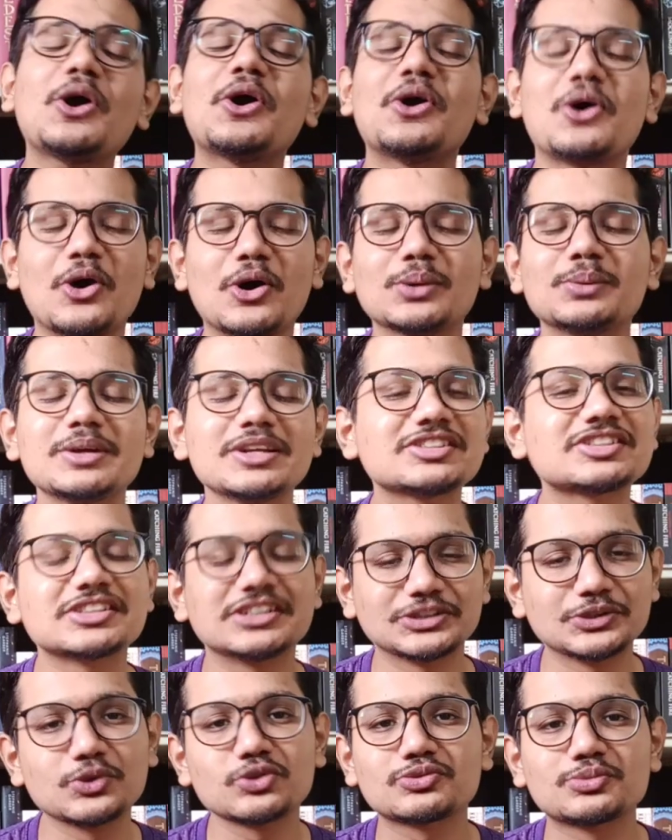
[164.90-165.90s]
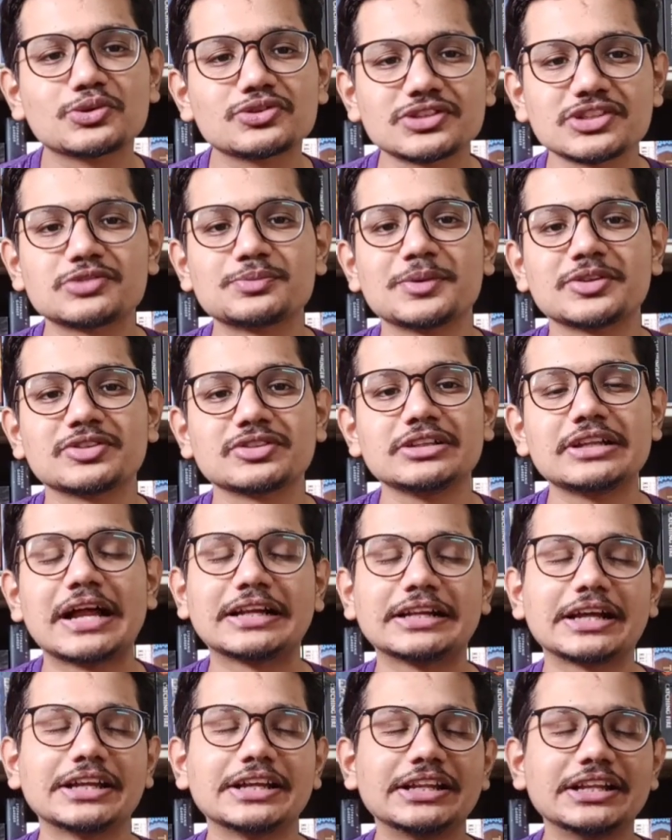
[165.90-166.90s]
always, used books are special and
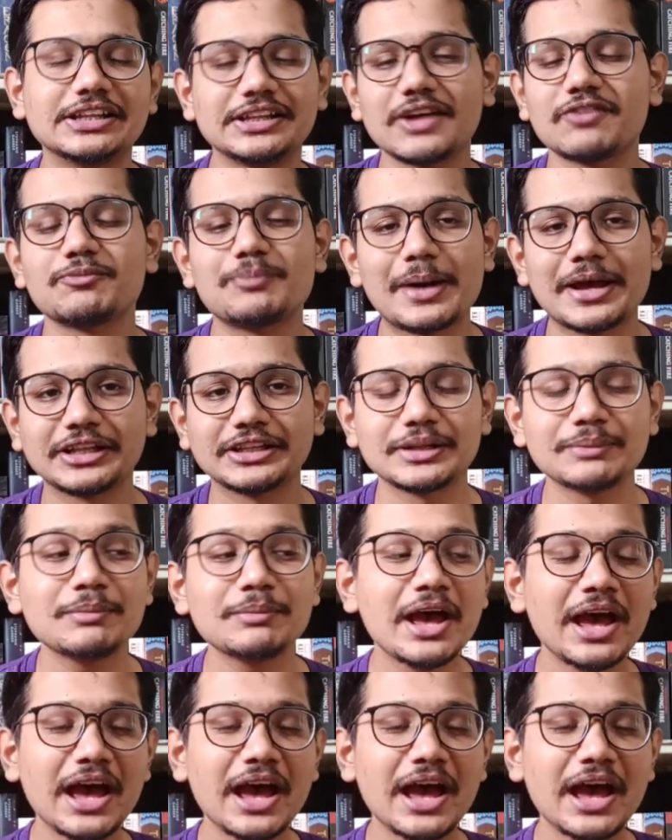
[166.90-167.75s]
I love buying them,